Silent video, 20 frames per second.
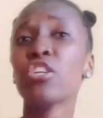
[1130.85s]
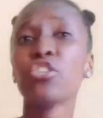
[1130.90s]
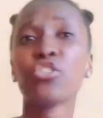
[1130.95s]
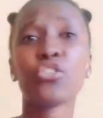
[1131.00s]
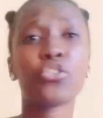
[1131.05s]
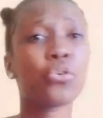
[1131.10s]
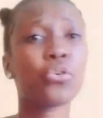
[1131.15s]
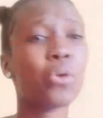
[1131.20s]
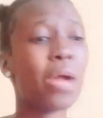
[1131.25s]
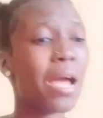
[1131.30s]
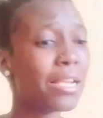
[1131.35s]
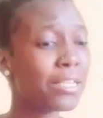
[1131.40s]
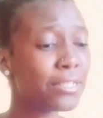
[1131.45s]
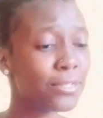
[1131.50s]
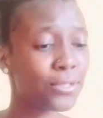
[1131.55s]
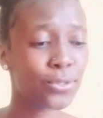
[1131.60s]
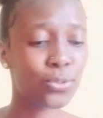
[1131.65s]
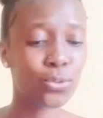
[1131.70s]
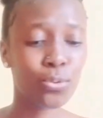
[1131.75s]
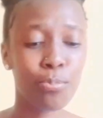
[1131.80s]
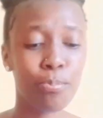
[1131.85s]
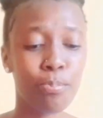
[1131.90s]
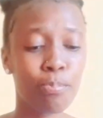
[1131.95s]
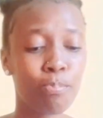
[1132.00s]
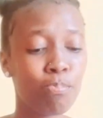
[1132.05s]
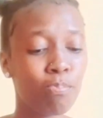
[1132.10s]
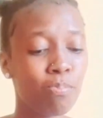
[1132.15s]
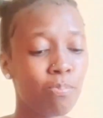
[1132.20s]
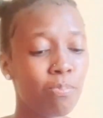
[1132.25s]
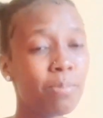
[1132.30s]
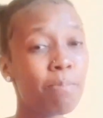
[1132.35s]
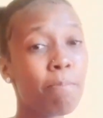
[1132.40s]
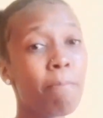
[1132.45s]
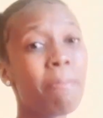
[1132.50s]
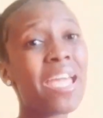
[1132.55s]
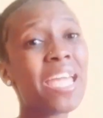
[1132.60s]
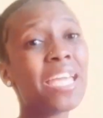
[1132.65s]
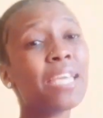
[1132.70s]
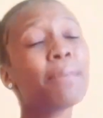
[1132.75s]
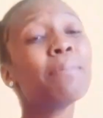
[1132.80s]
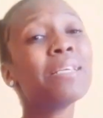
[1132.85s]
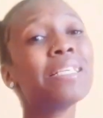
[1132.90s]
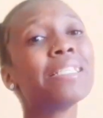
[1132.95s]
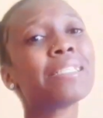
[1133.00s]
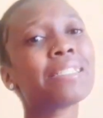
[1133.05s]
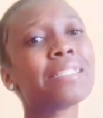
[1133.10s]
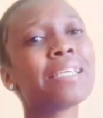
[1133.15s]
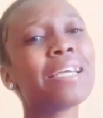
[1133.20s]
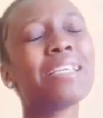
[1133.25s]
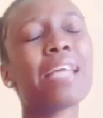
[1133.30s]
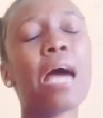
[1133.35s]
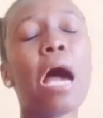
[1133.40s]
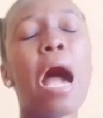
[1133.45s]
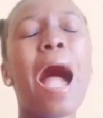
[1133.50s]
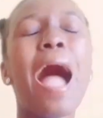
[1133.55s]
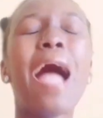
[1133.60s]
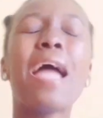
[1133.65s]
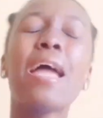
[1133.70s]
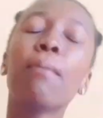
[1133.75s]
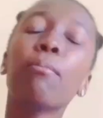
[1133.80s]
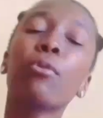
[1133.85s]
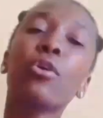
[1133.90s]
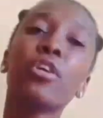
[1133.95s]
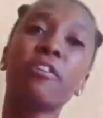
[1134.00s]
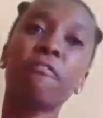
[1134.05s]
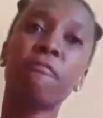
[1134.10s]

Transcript: tries to make me stay down, I am gonna